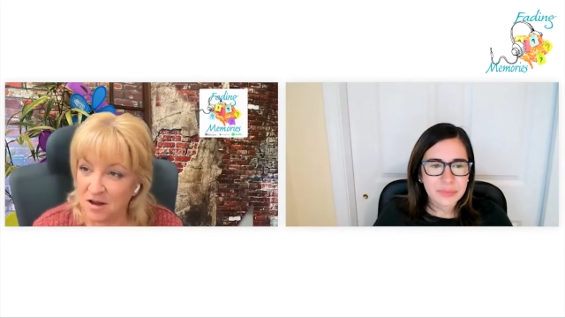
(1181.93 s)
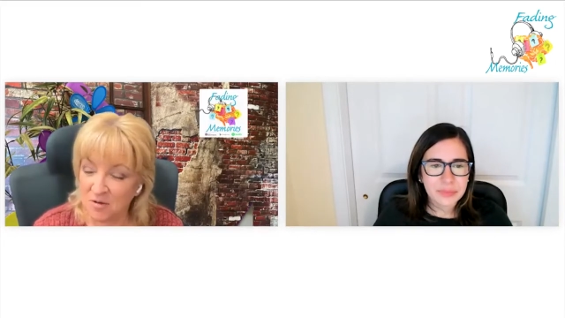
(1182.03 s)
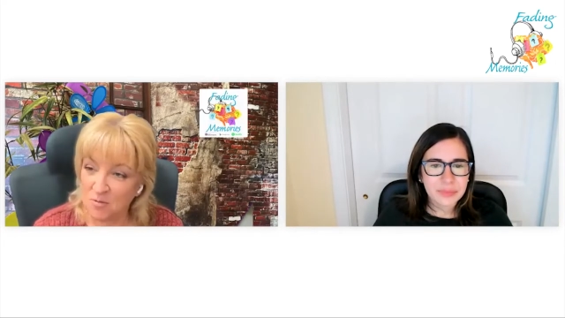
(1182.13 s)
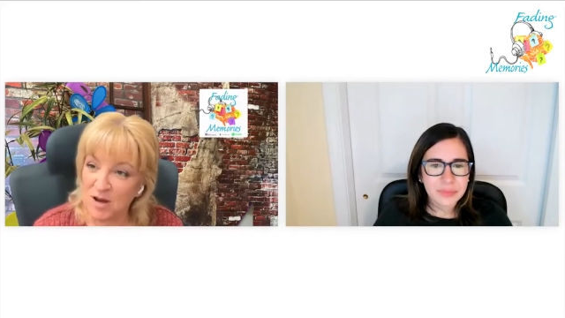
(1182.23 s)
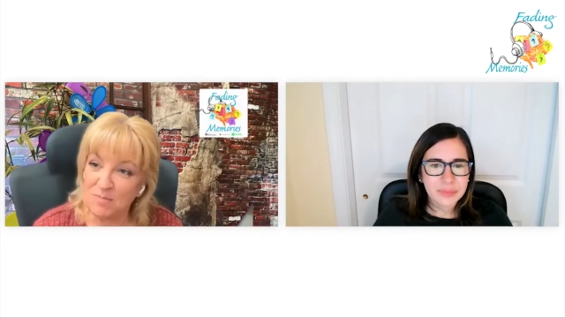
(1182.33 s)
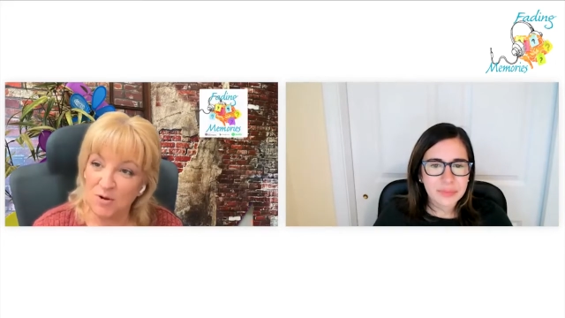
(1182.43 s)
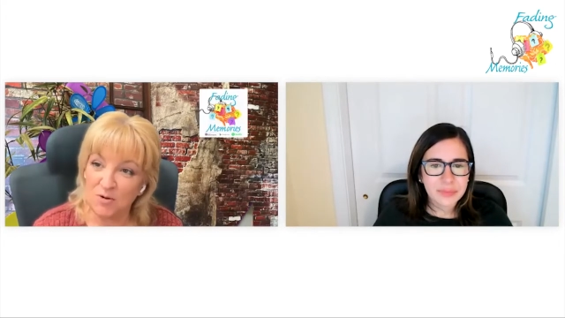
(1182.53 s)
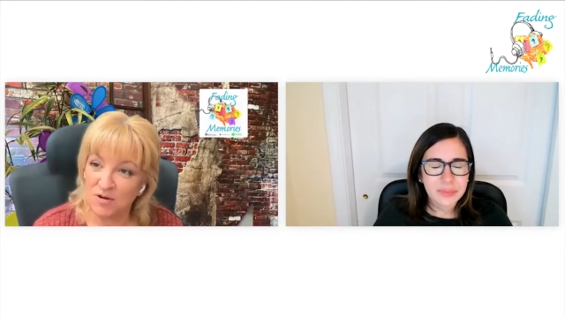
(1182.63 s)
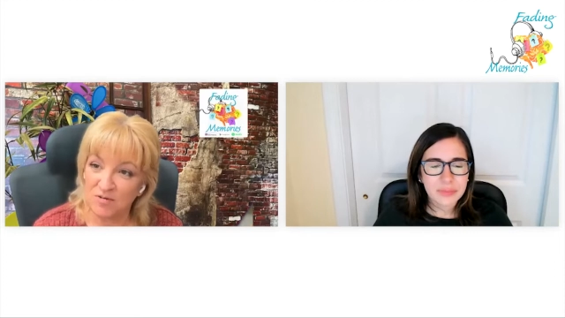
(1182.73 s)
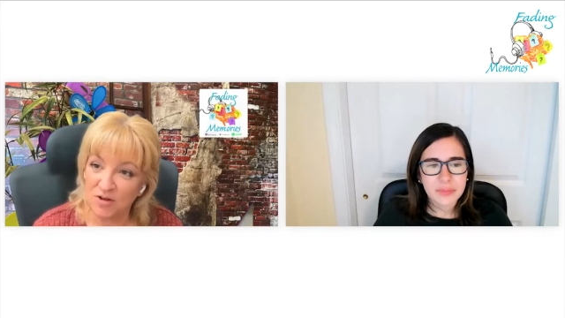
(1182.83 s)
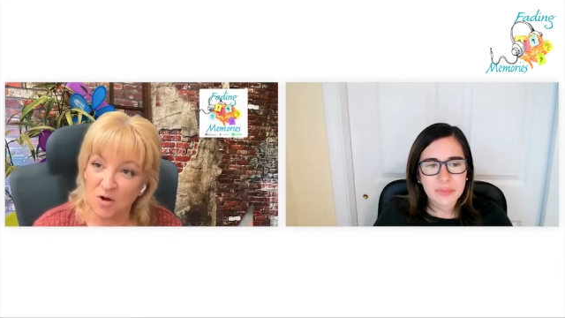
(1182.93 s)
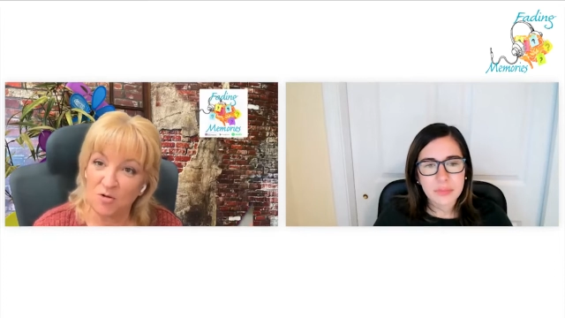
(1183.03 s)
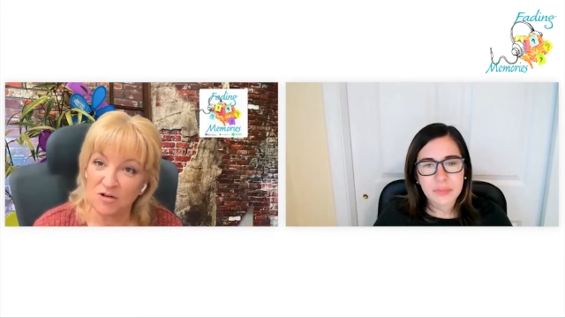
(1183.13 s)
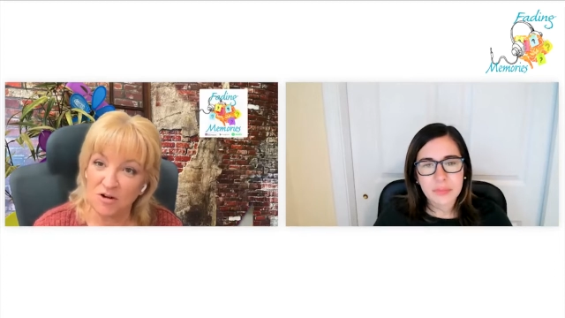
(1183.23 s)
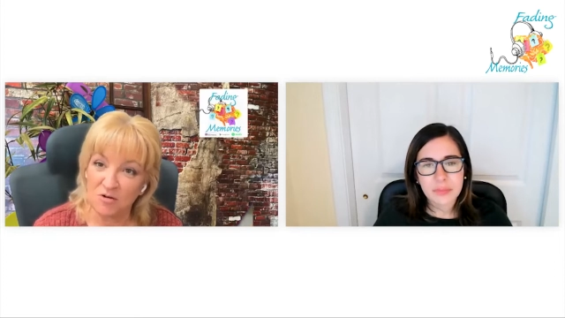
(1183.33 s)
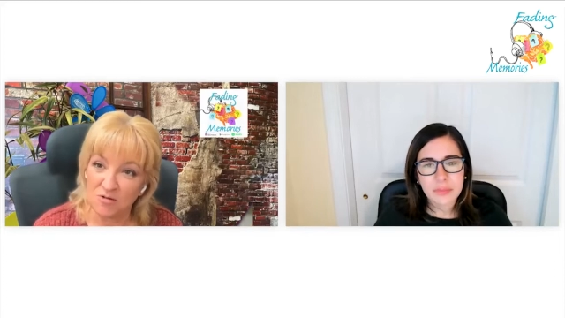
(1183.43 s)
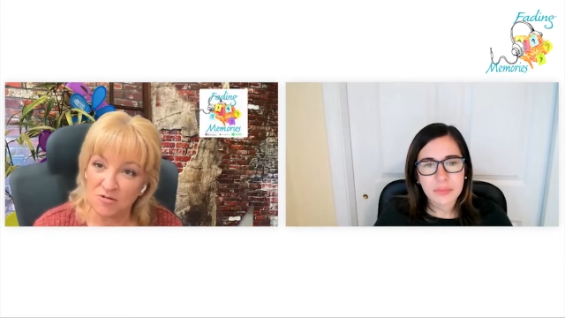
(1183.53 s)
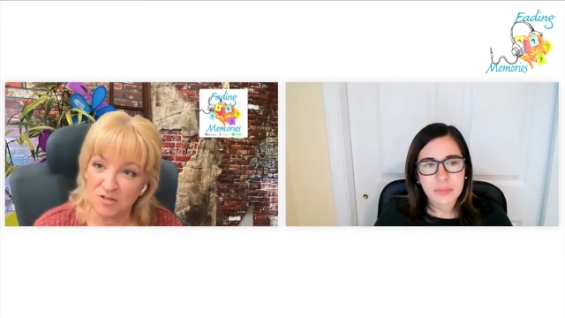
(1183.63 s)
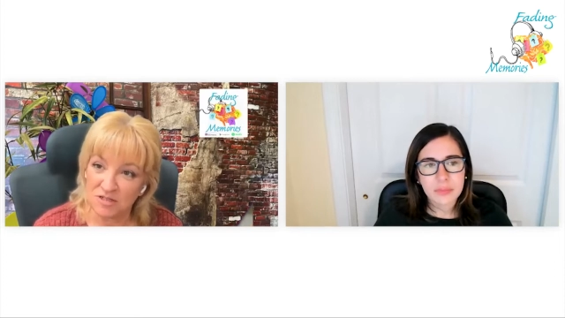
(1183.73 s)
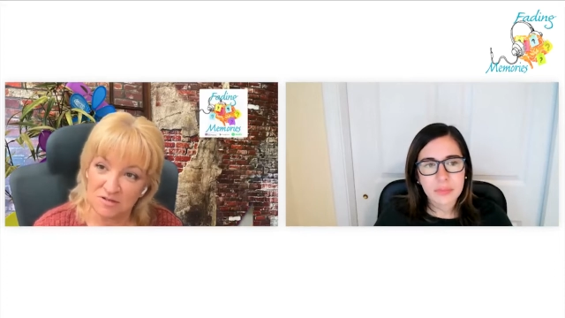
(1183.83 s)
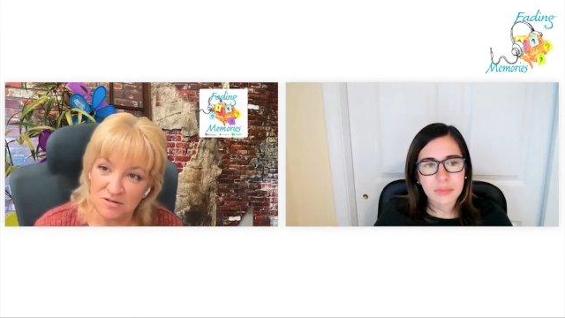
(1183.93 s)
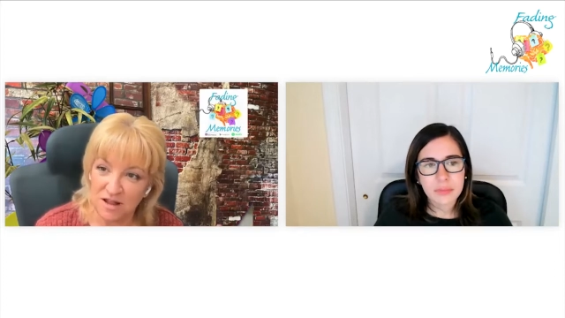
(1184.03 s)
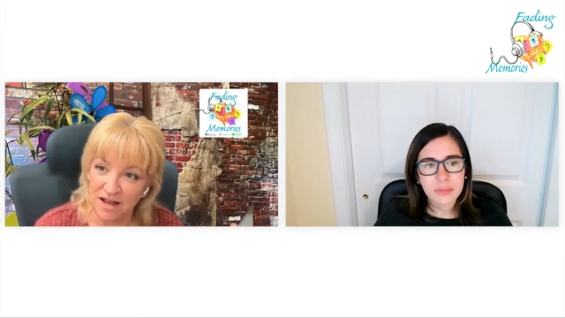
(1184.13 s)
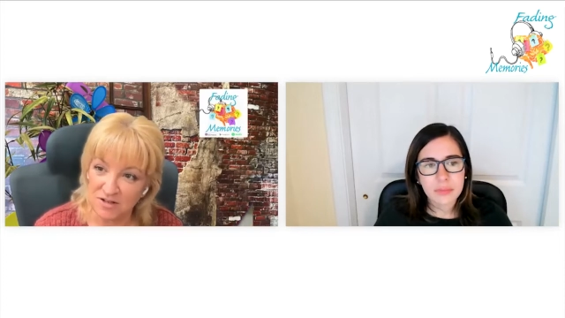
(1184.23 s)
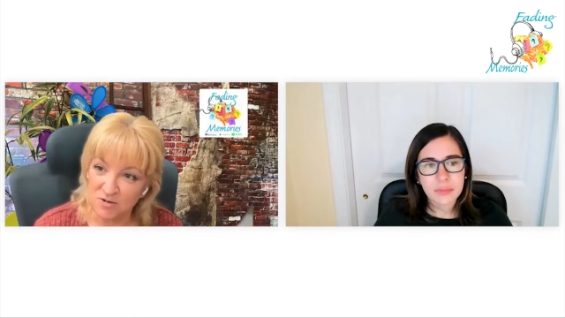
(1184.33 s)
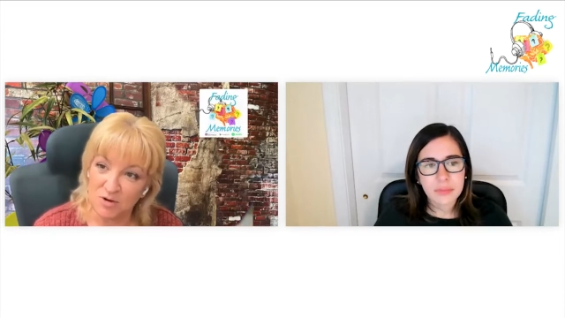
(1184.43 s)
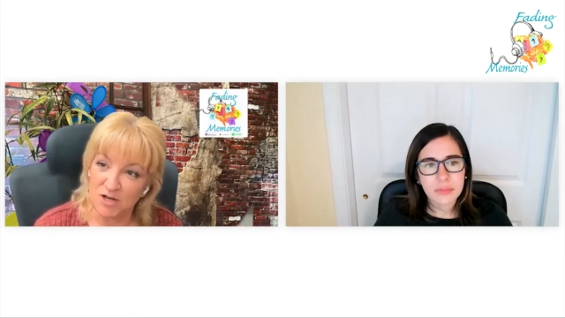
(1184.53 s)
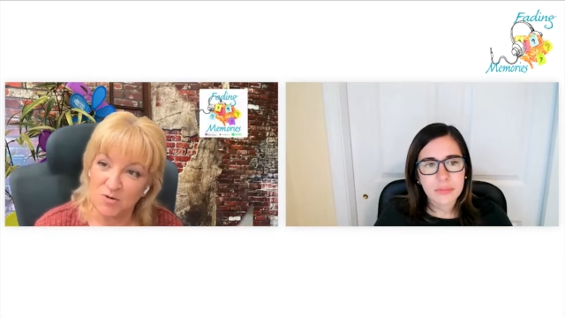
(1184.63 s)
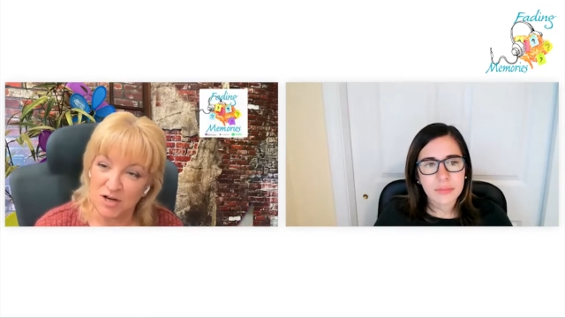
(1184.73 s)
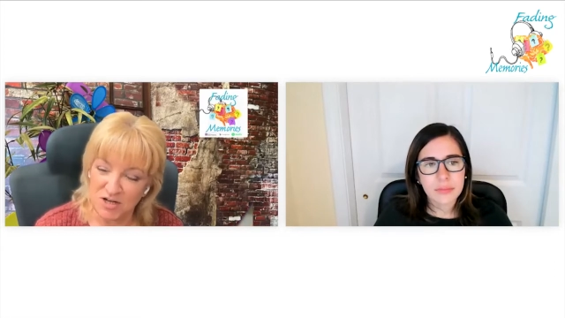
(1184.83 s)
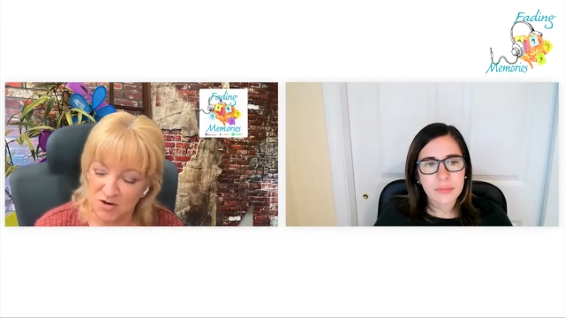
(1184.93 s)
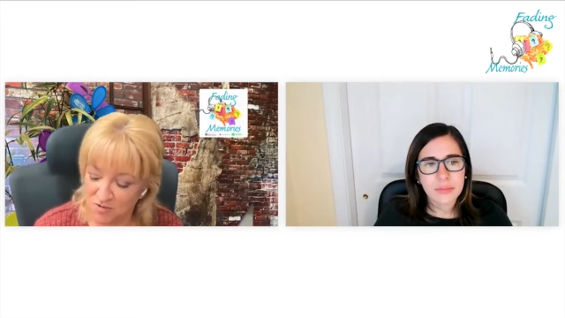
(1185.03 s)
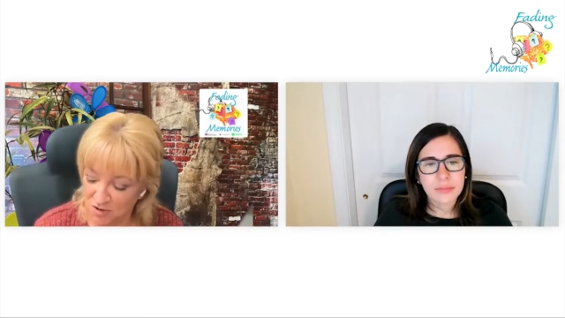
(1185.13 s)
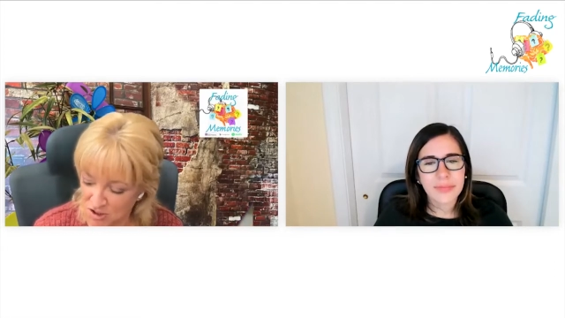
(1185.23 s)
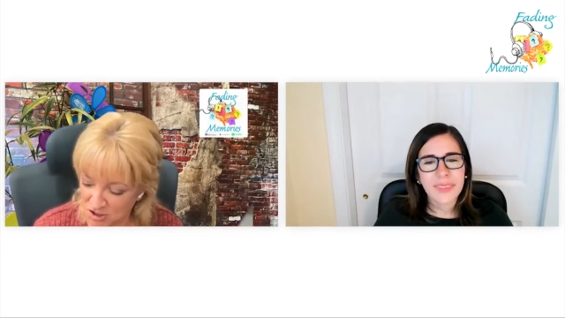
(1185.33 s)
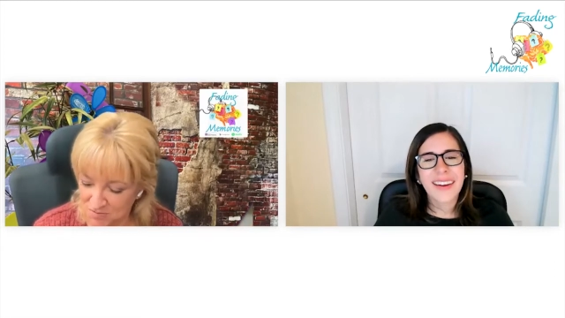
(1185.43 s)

Speaker 1: a reboot of the Golden Girls like 2022 version,